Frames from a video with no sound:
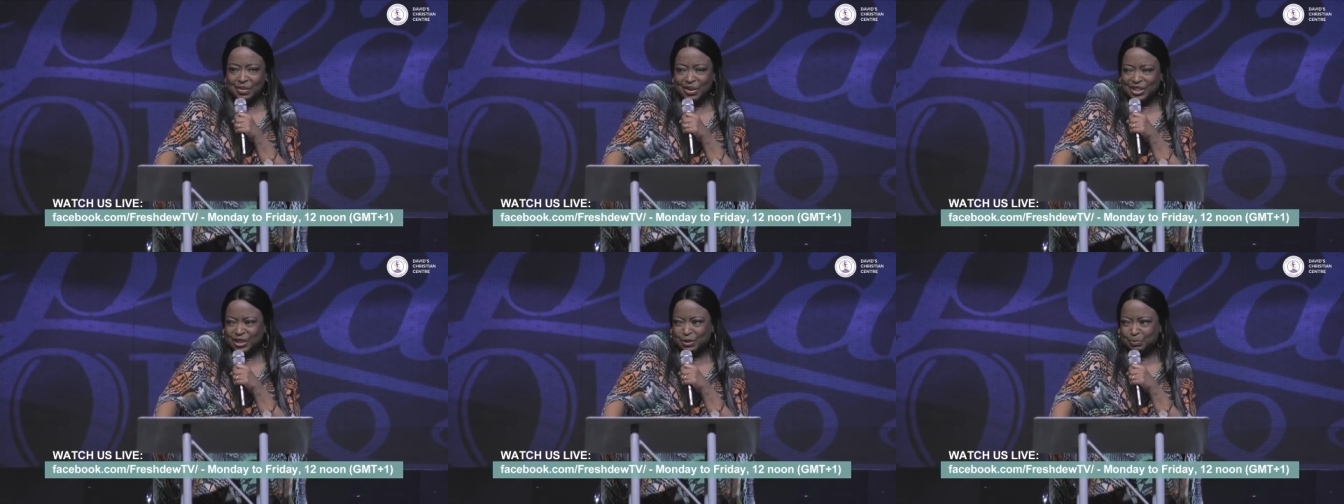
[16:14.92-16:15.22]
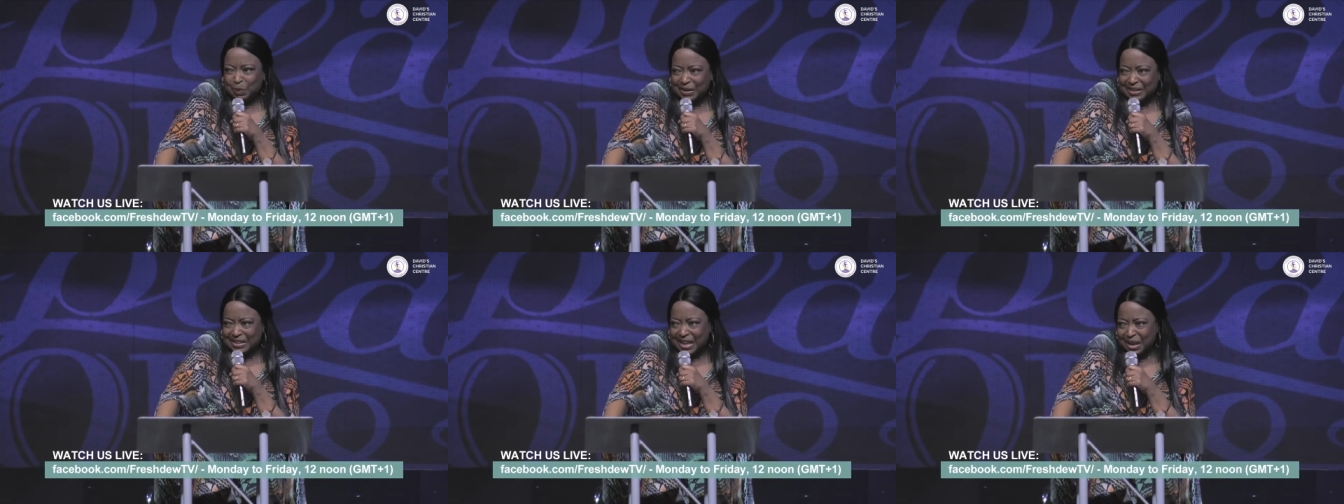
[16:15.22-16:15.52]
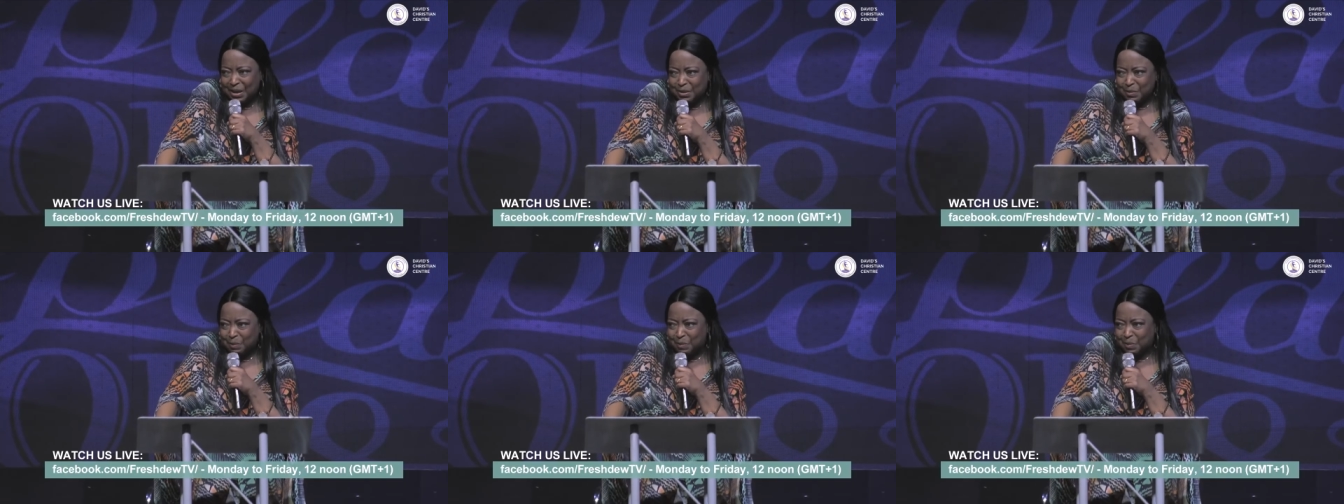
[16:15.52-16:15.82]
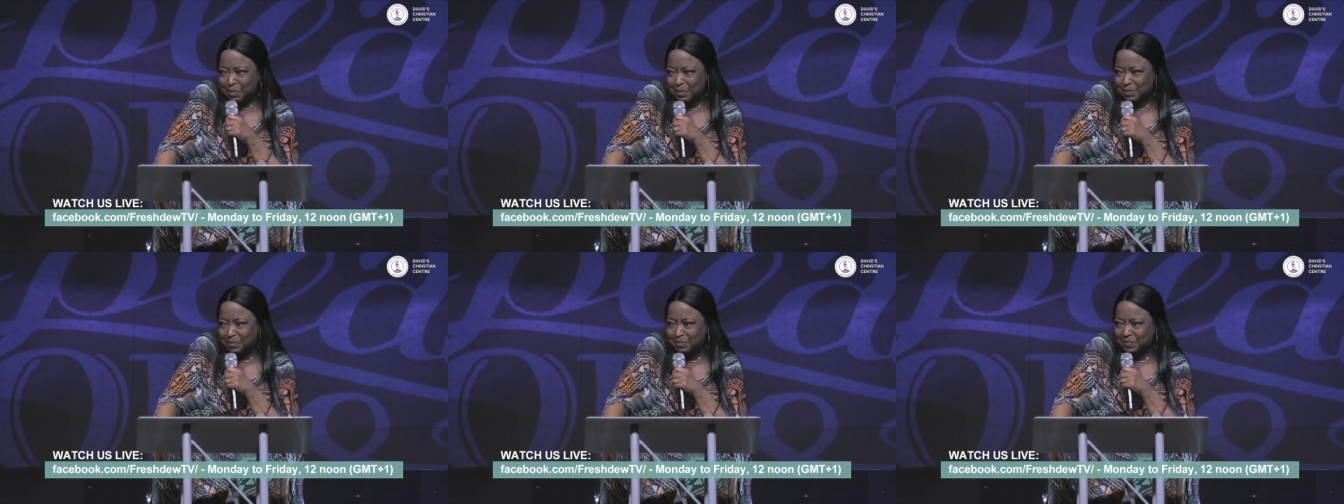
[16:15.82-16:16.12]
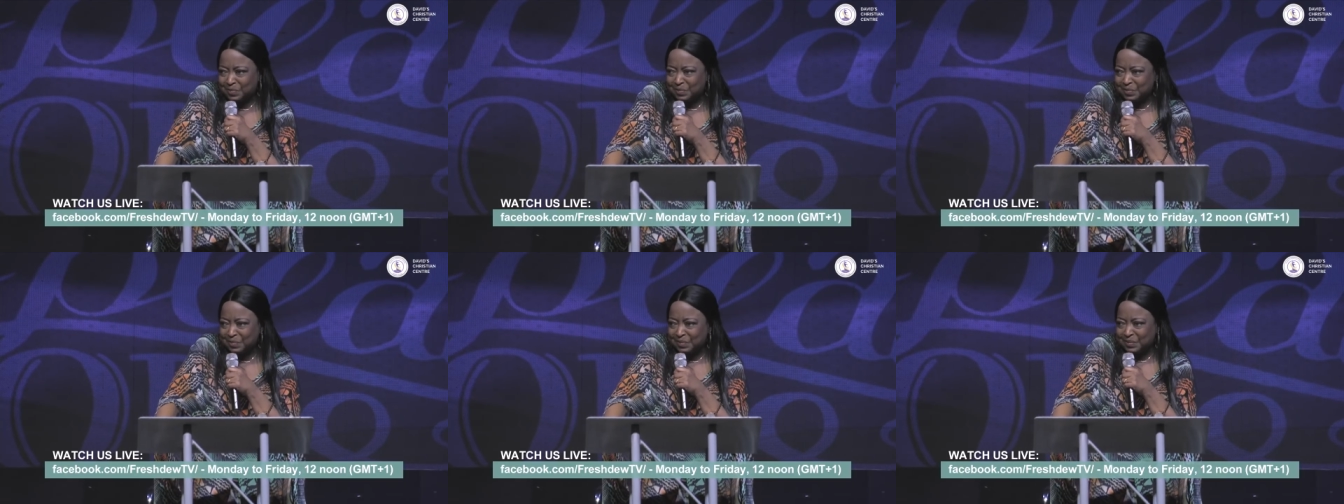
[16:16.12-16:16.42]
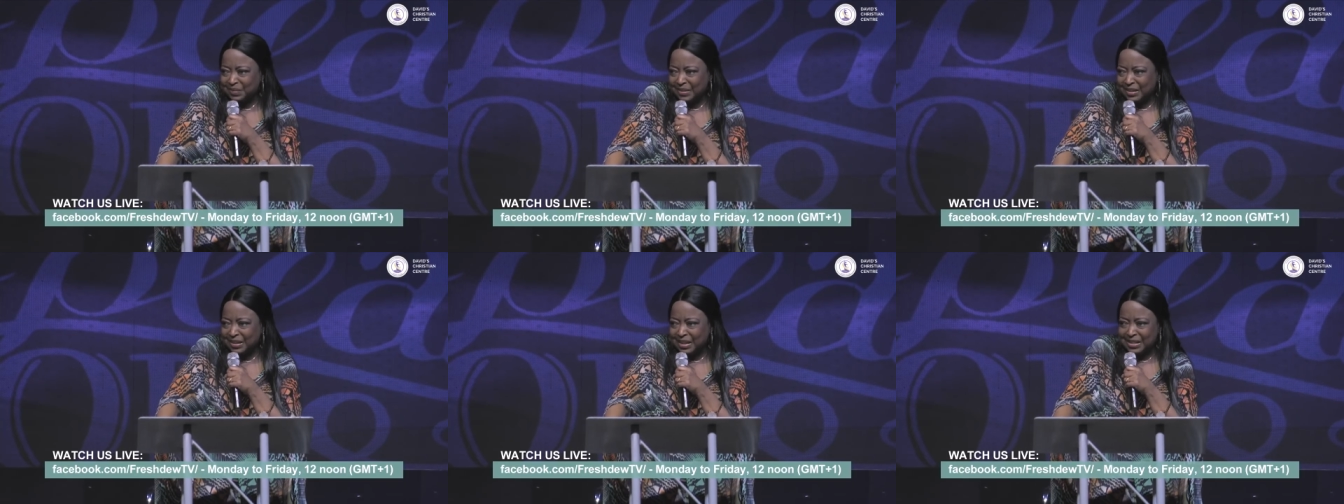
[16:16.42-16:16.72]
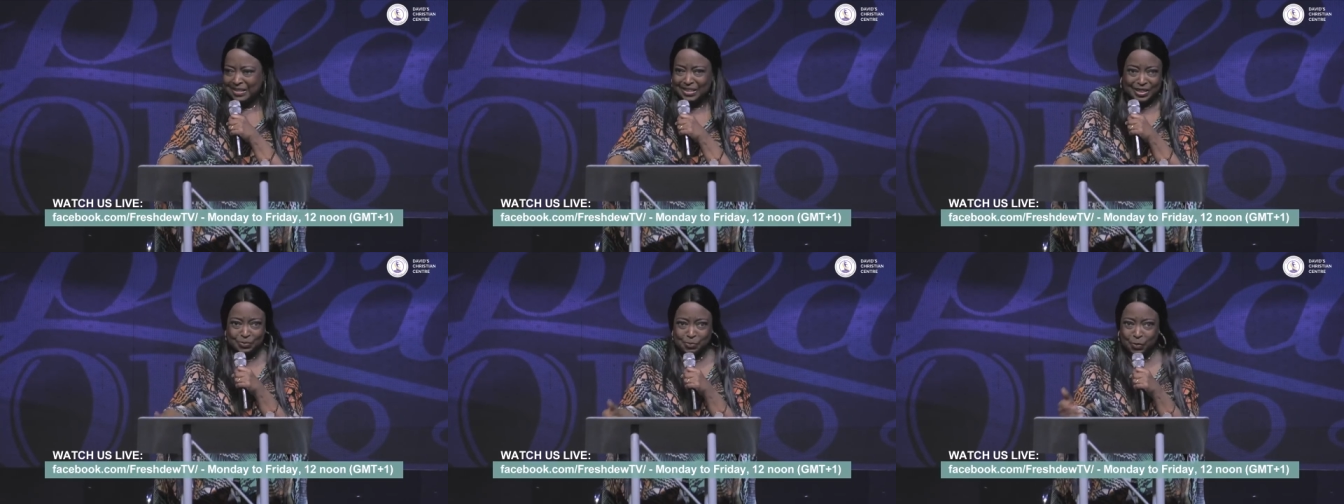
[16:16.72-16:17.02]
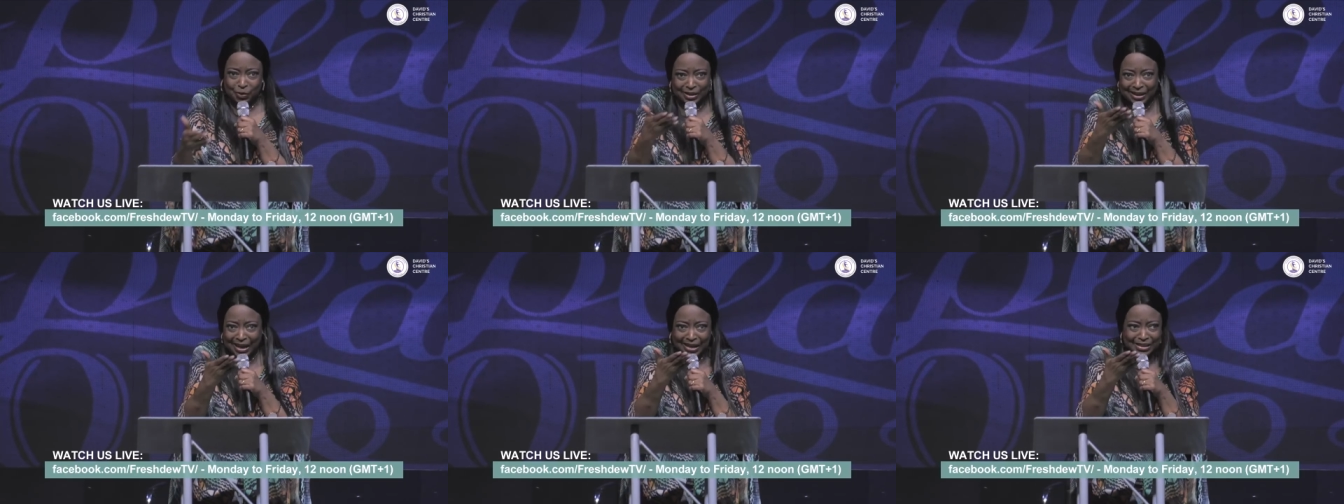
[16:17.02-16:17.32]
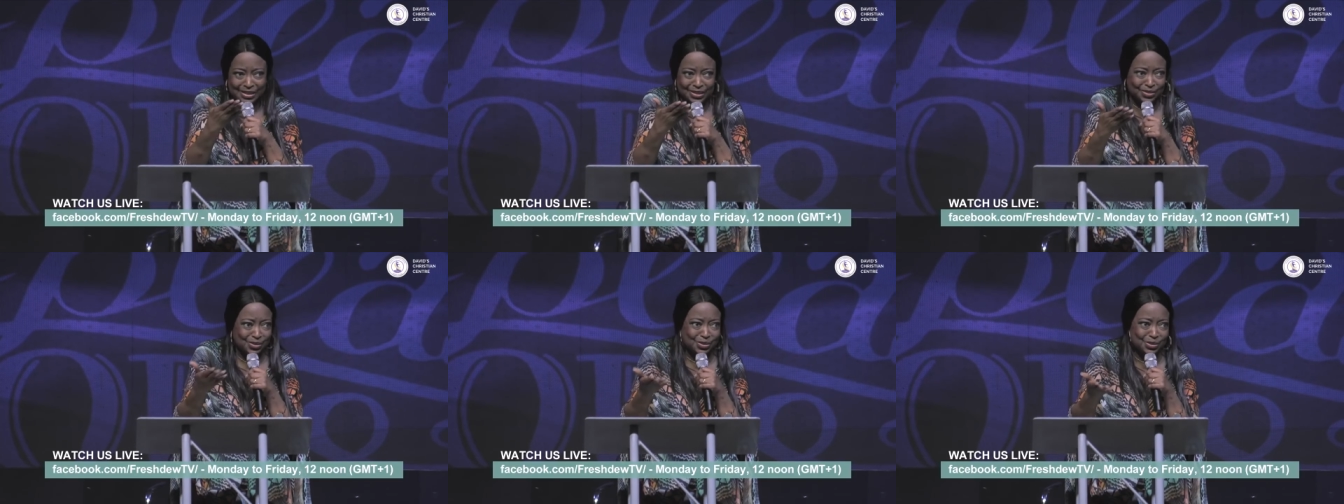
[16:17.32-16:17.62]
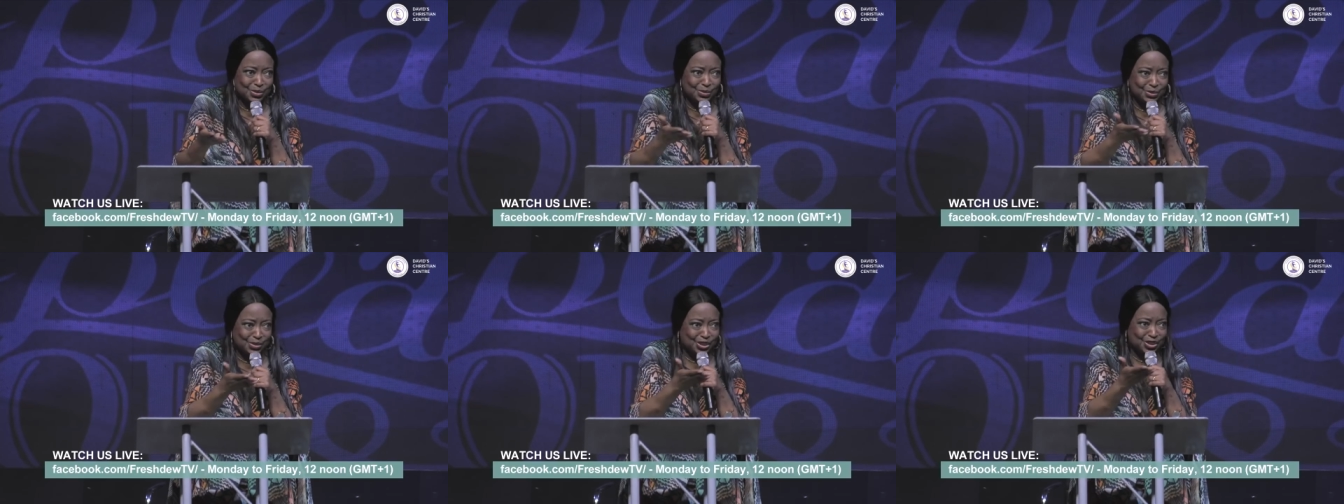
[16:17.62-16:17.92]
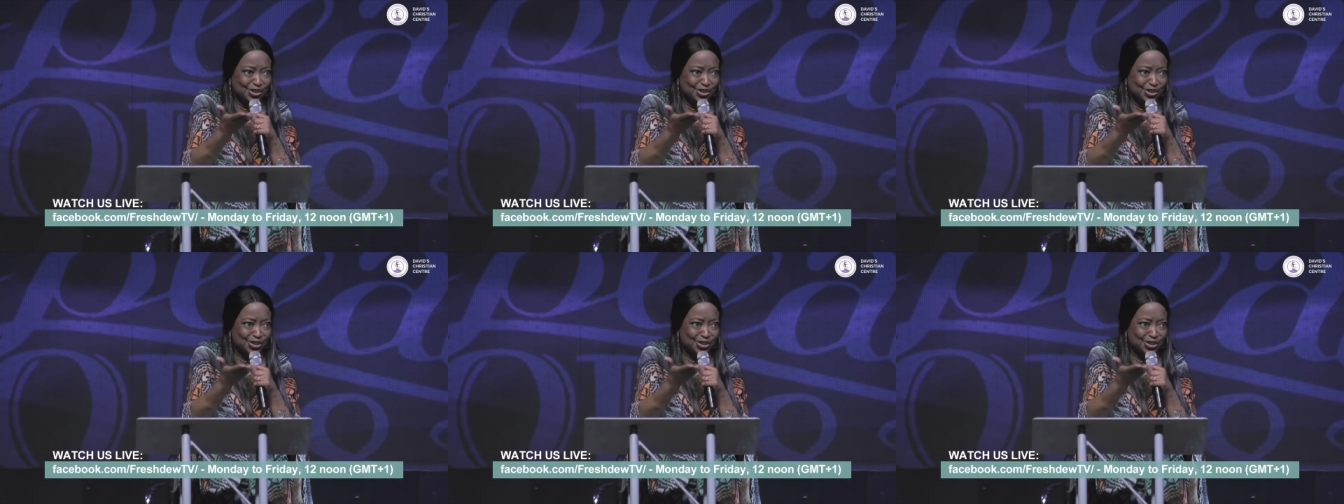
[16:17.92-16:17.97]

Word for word: You expect help. The spotlight is on you.